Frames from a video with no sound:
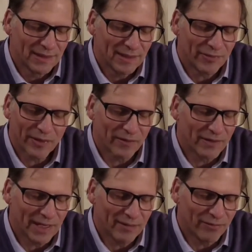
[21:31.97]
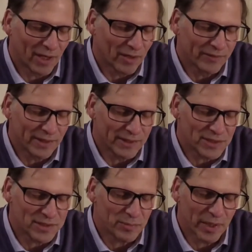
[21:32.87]
If they're involved in a
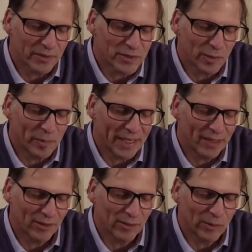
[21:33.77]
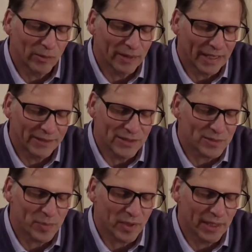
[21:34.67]
spiritual battle, Lord, I
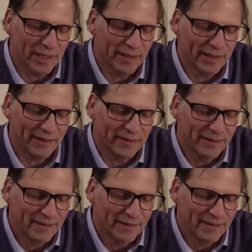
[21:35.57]
just pray that